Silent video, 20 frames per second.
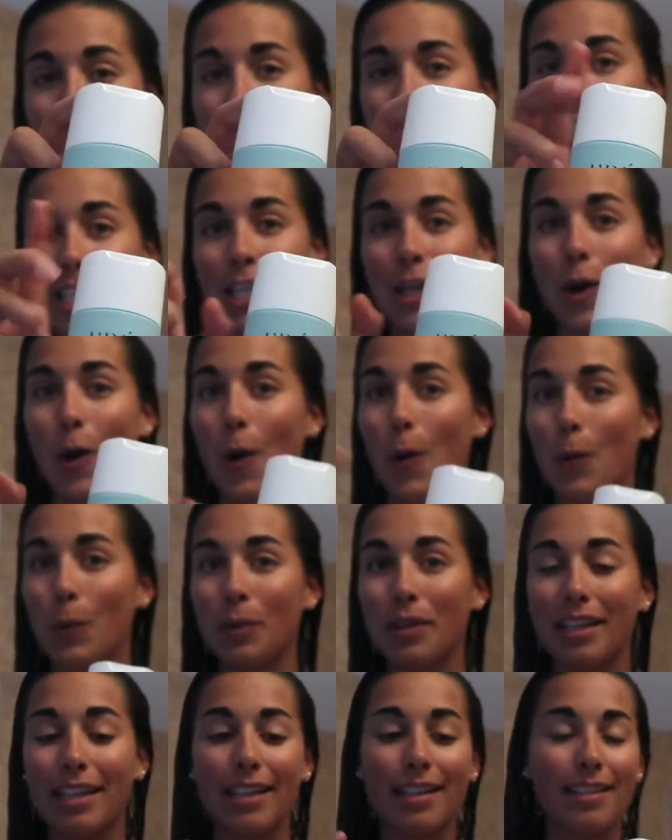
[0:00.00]
is the
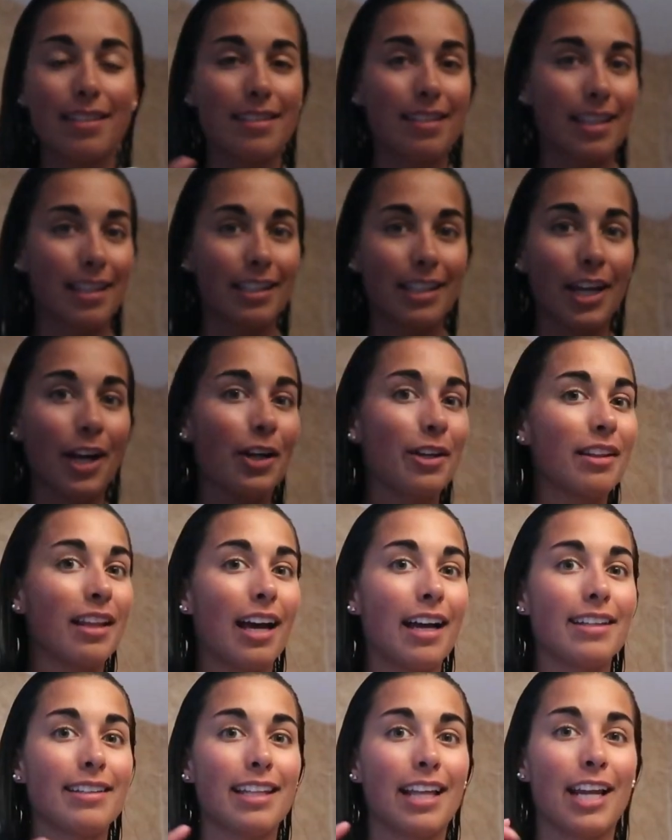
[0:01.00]
only skincare
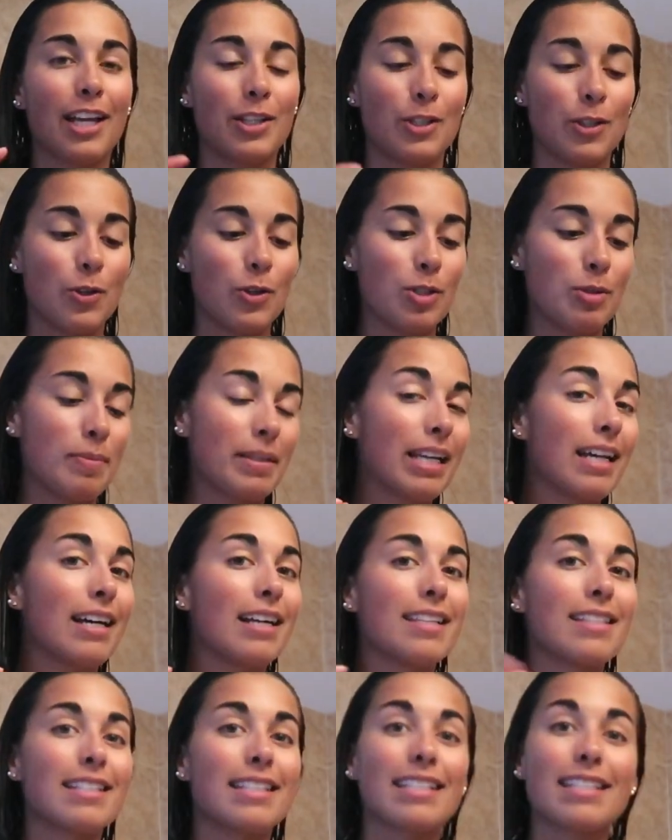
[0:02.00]
line that I use
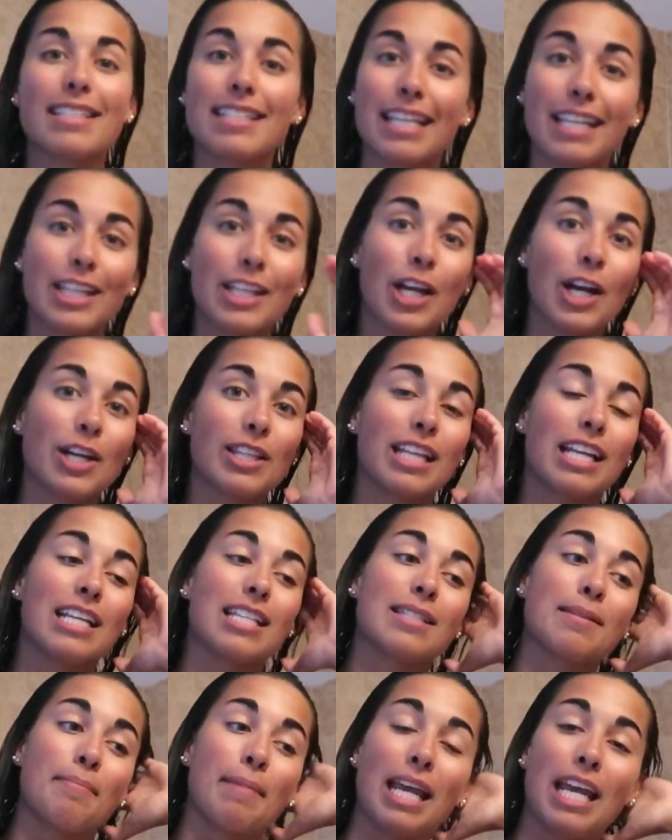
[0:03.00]
because it is skincare that
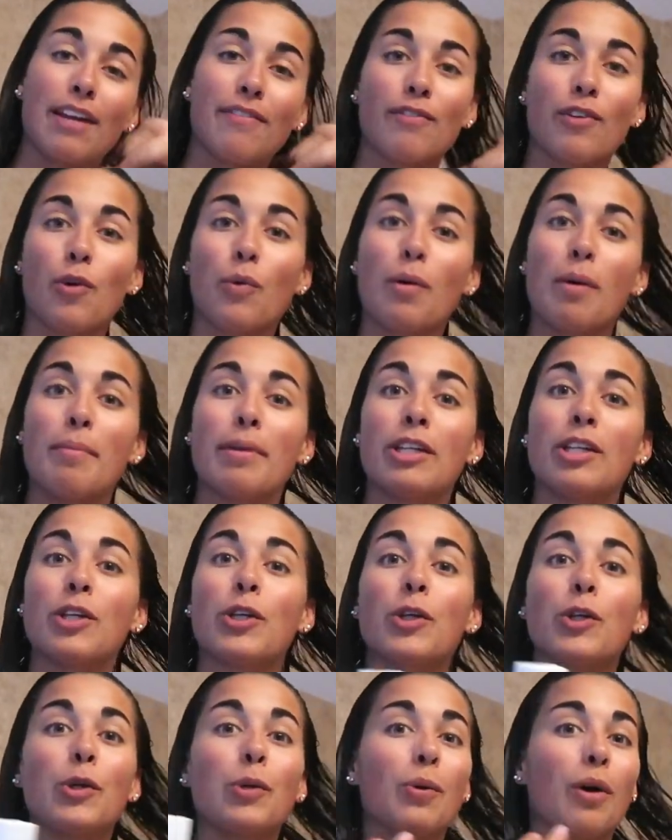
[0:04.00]
is made for women
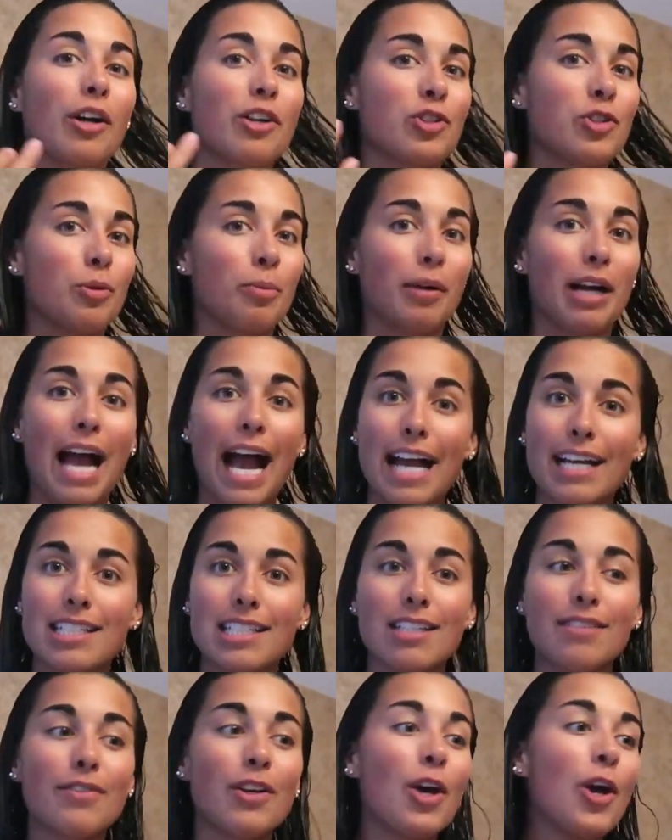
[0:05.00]
who are super
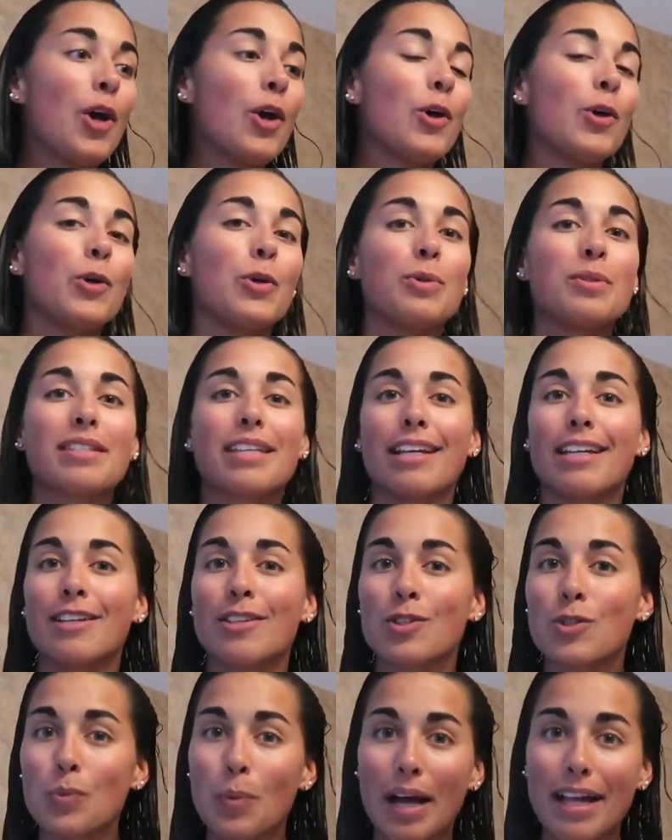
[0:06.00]
active, whose skin
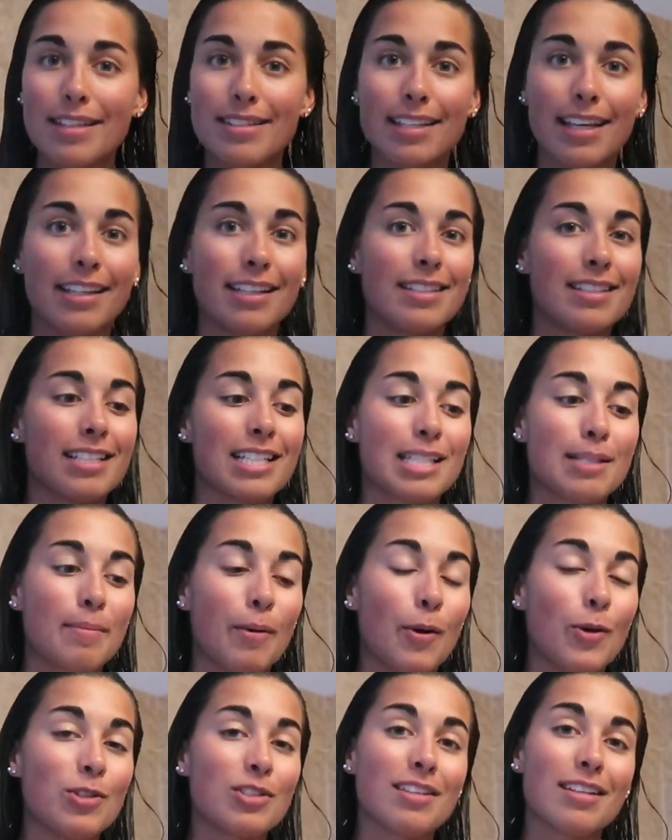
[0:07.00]
sweats and is
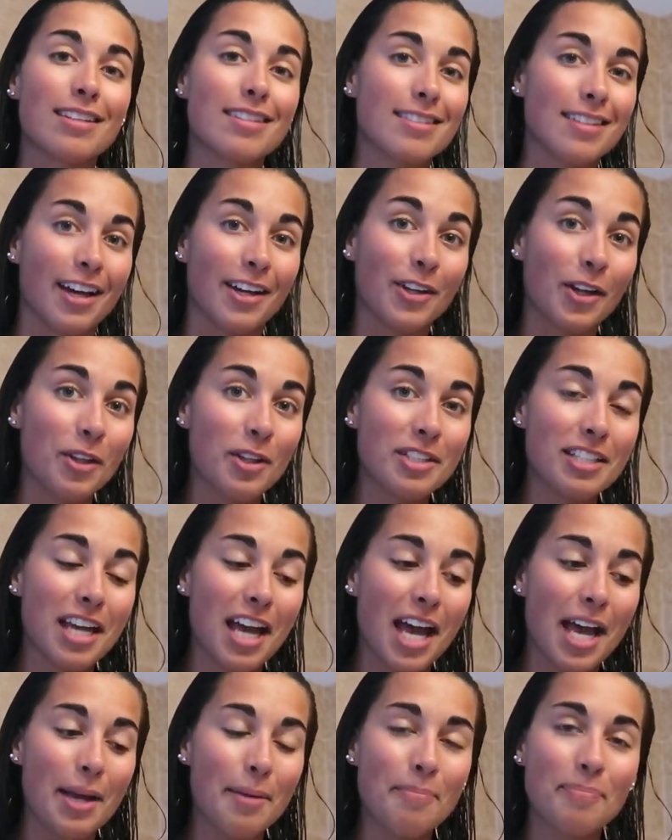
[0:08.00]
exposed to sun all the
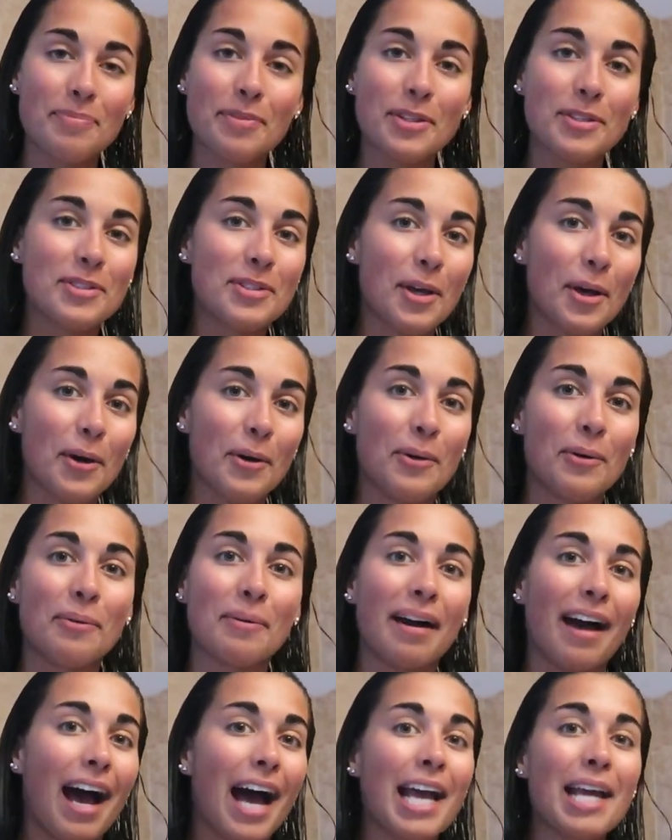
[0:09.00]
time.
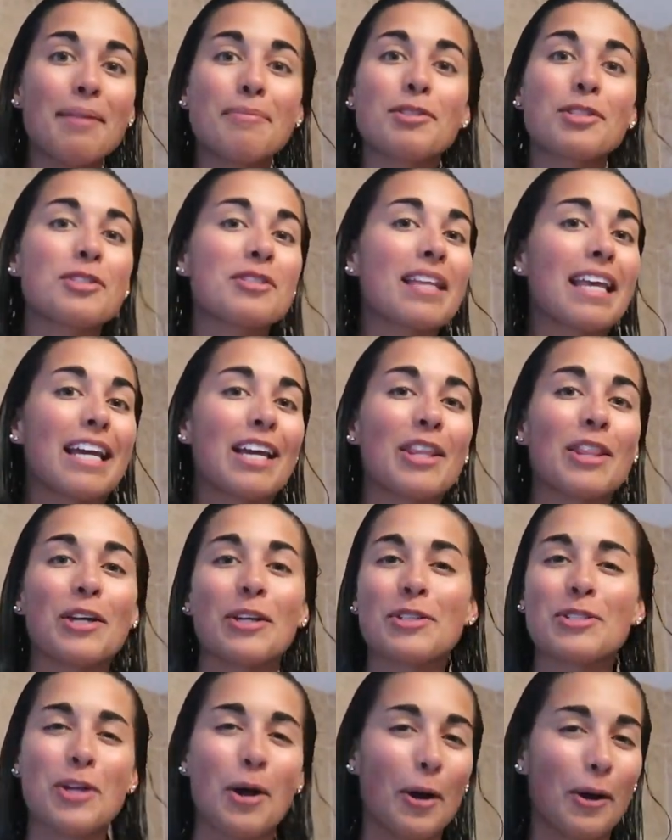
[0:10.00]
So I am just like
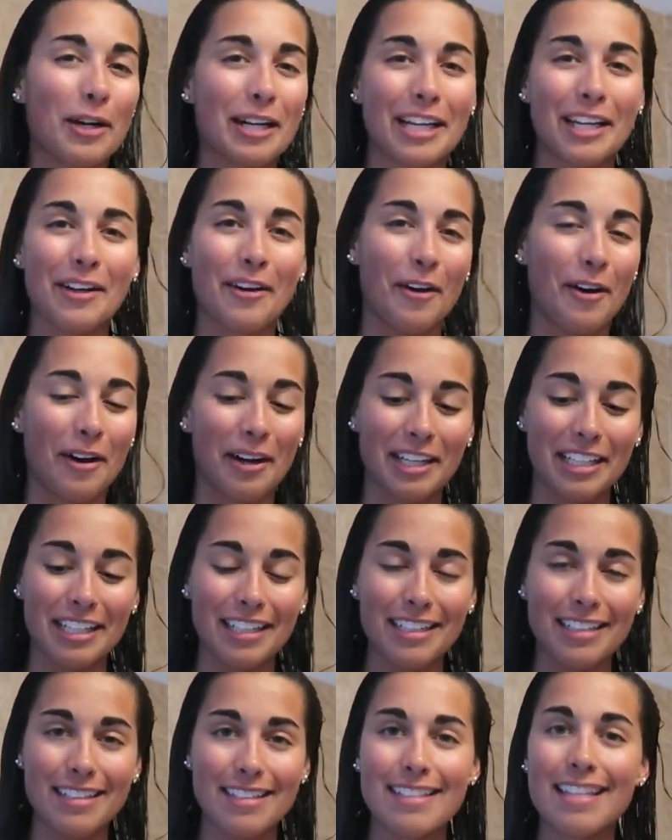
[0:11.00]
their target
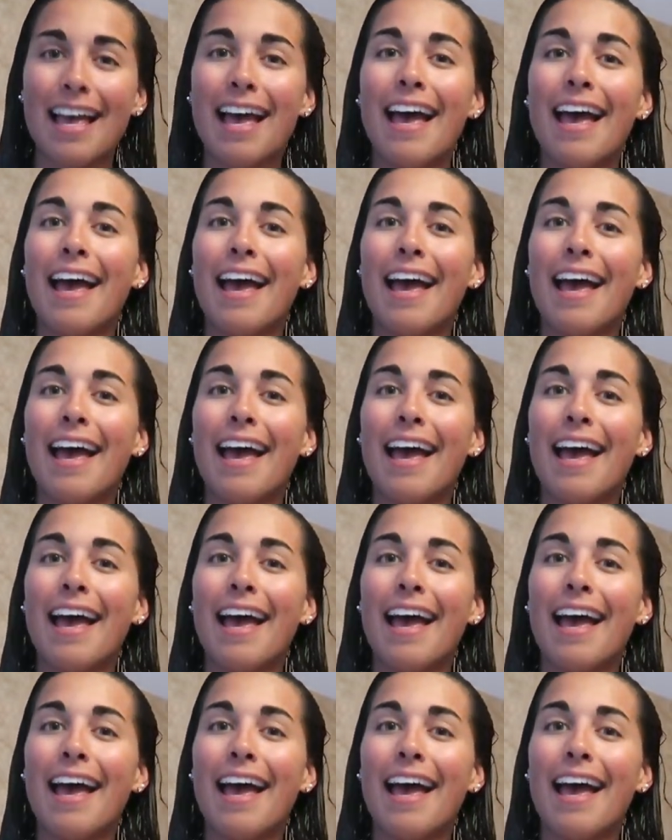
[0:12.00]
audience